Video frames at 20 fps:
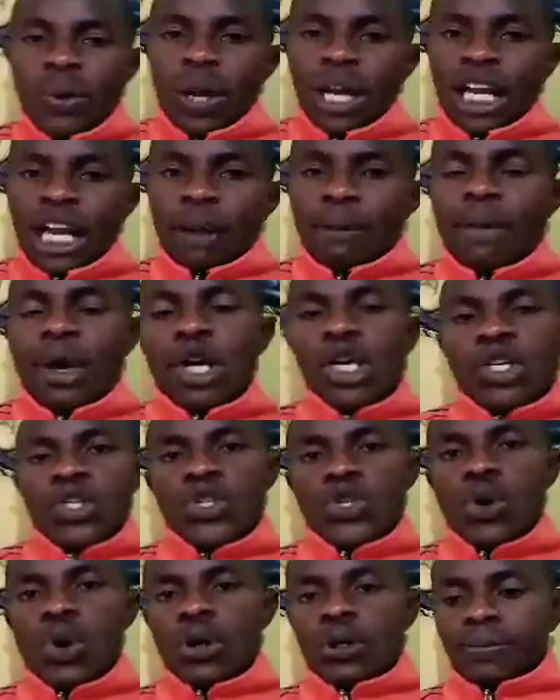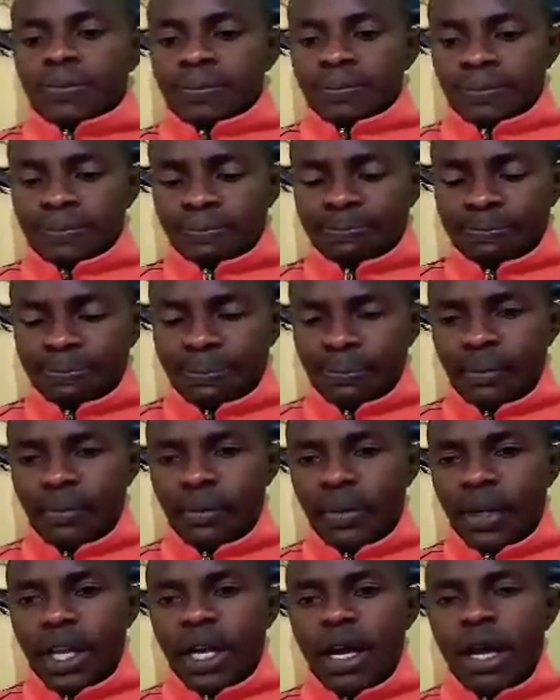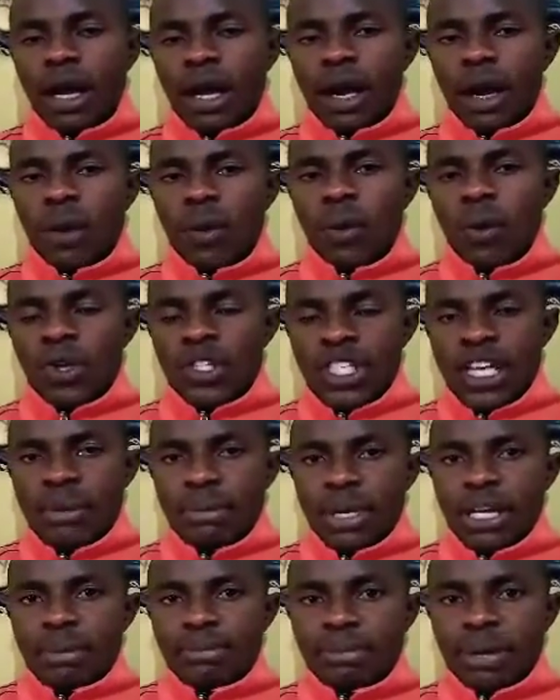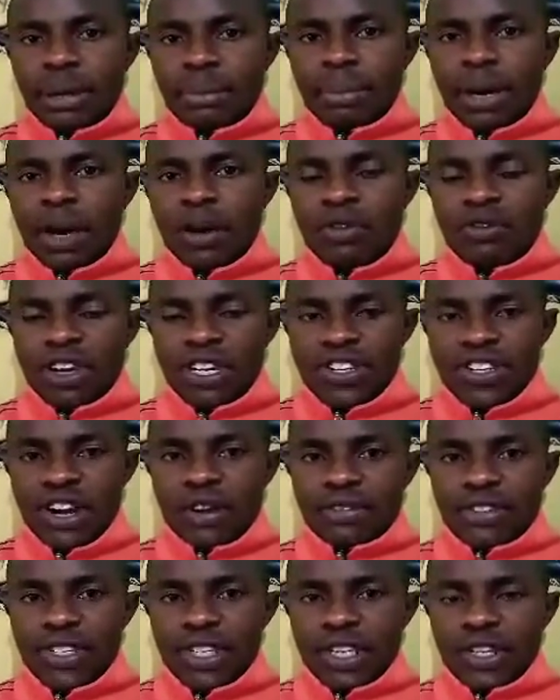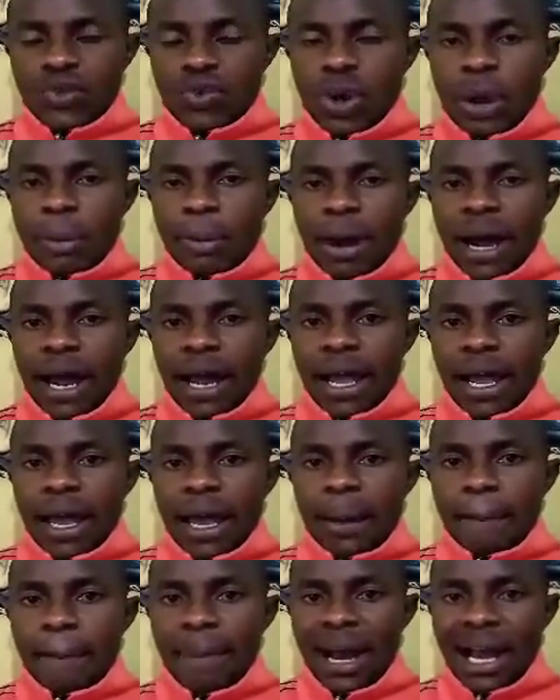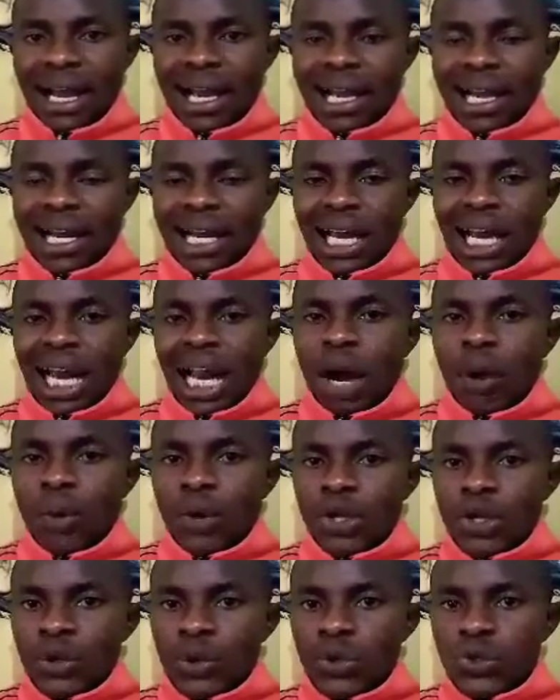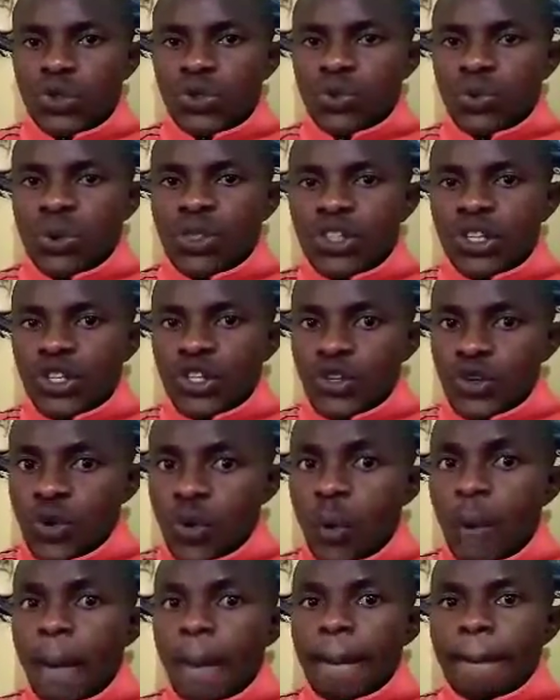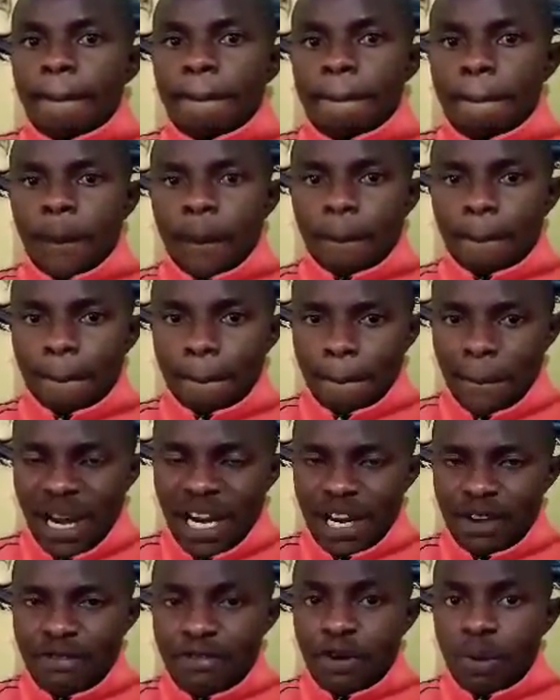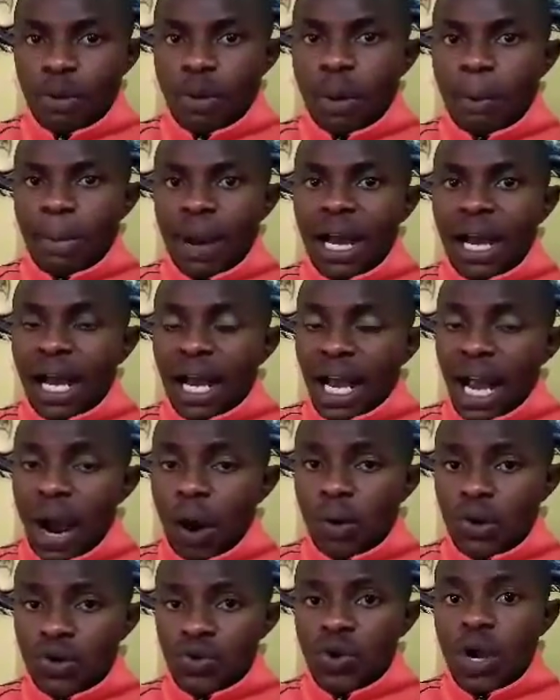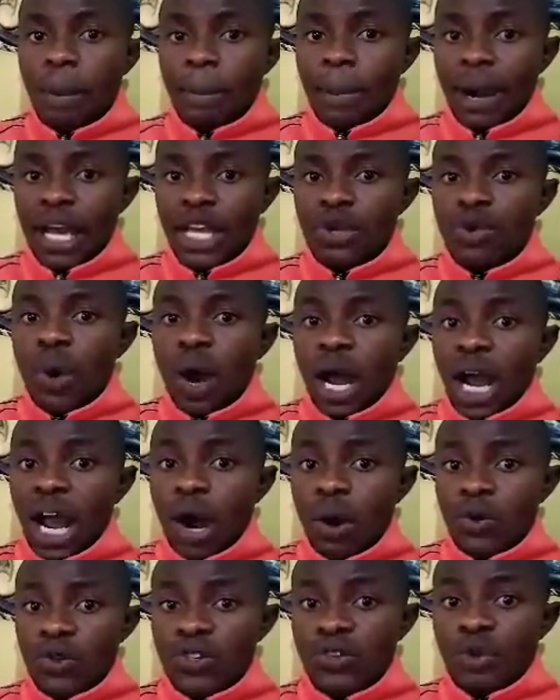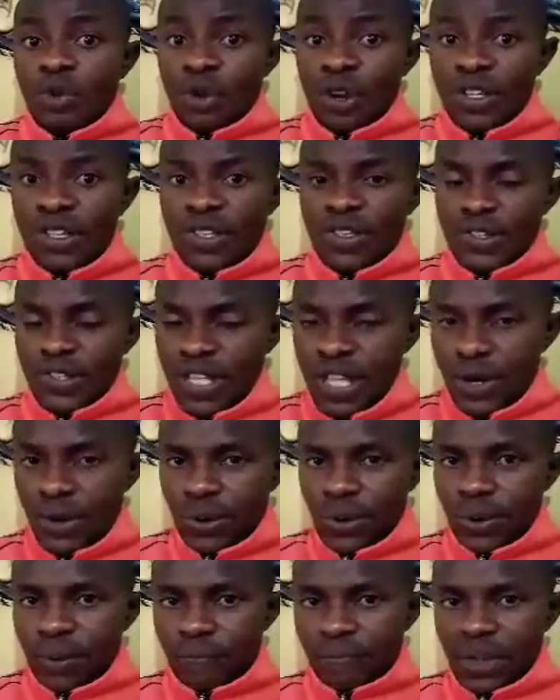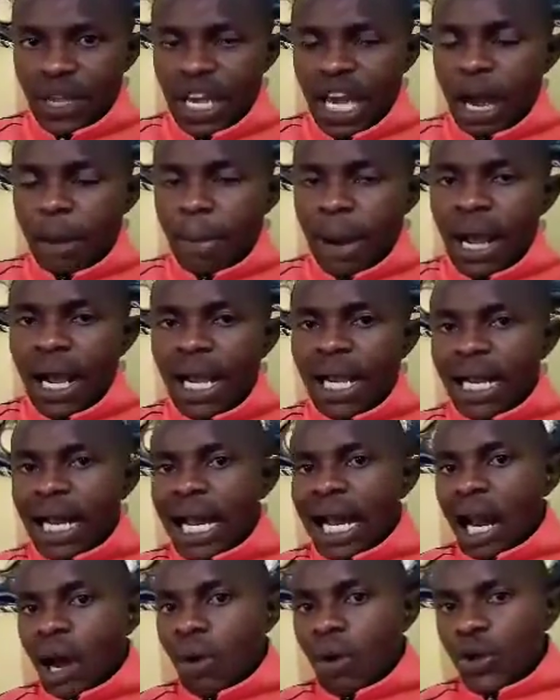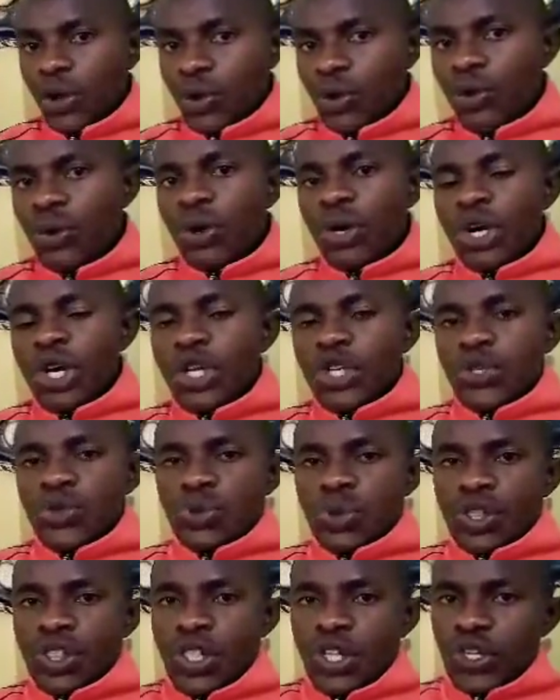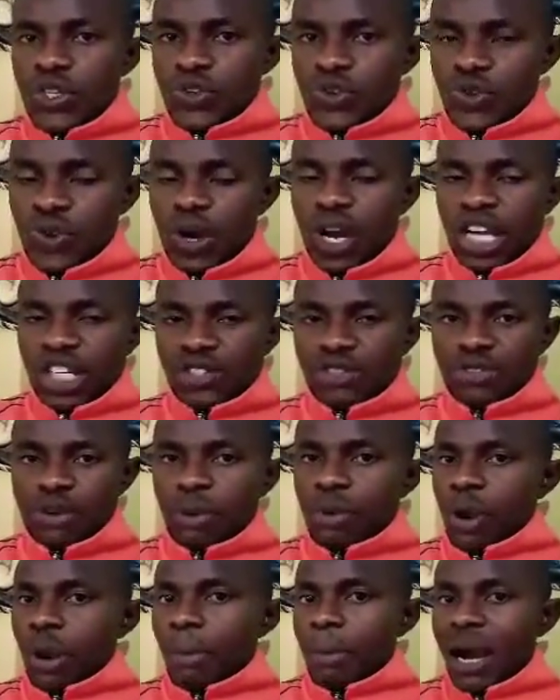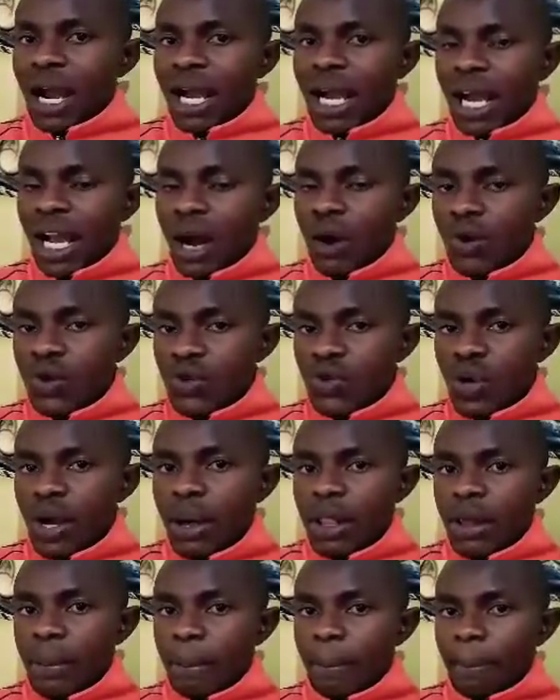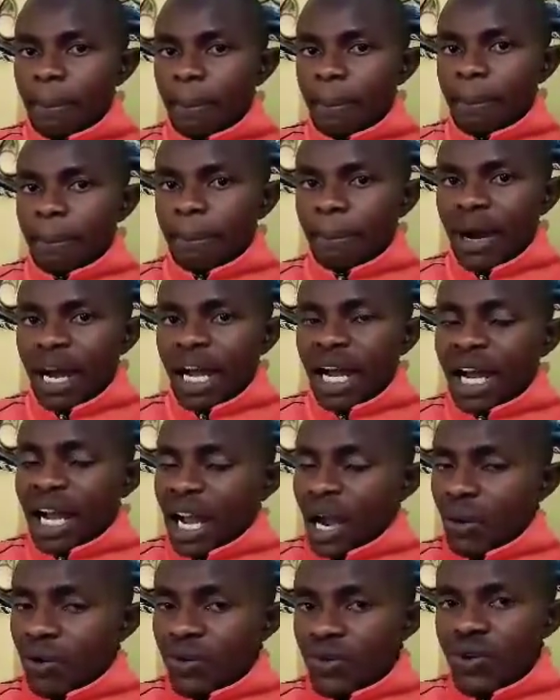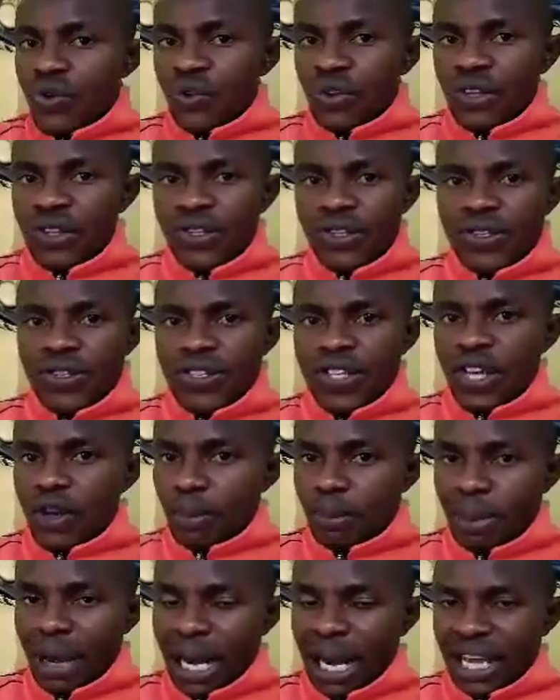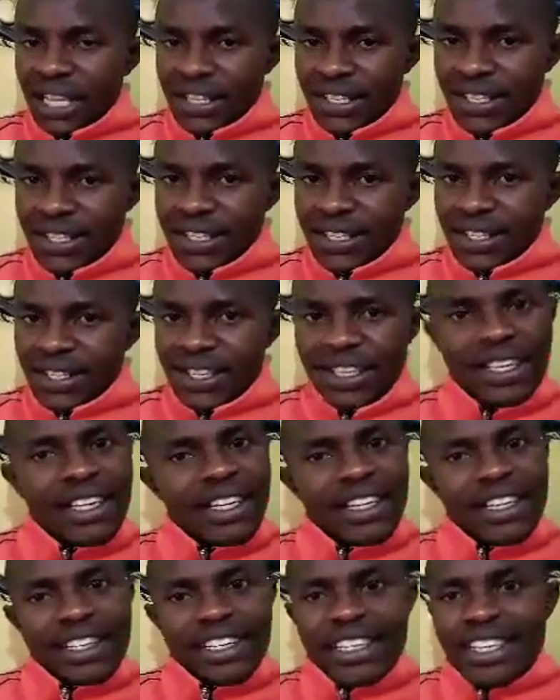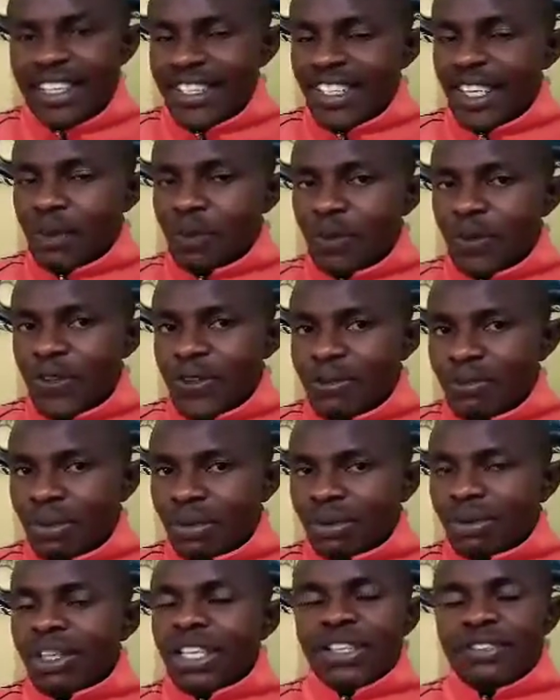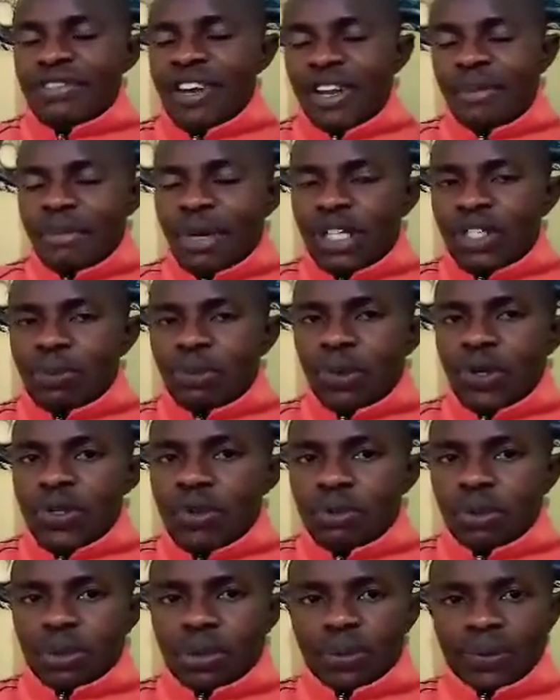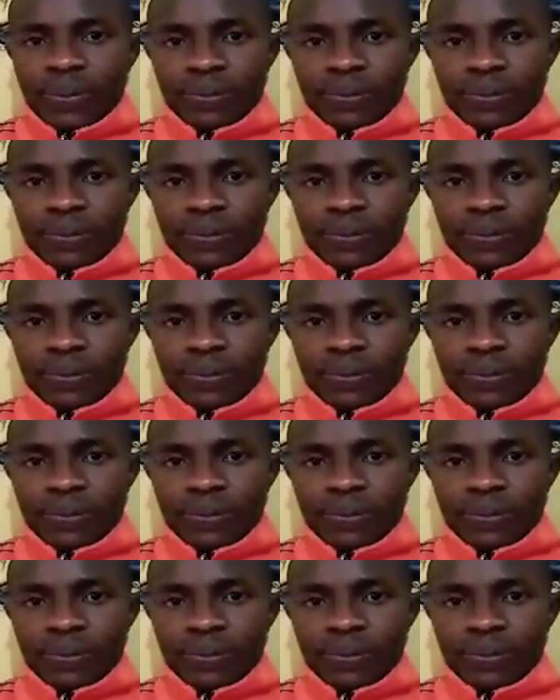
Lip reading: Welcome. So what I mean by bank overdrafts is whereby a bank can allow you to withdraw money from a bank account whereby your account rates zero. A bank can allow you to withdraw cash from a bank account where the bank account rates zero balance. Is it possible? It's very much possible.